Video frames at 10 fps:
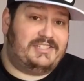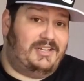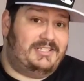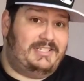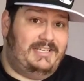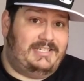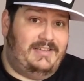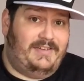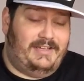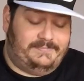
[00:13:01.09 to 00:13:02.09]
on
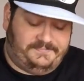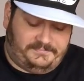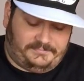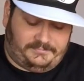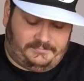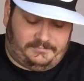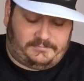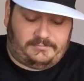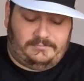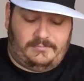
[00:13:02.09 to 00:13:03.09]
CCV.
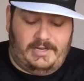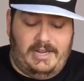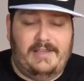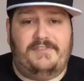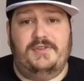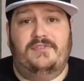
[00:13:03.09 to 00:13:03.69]
If you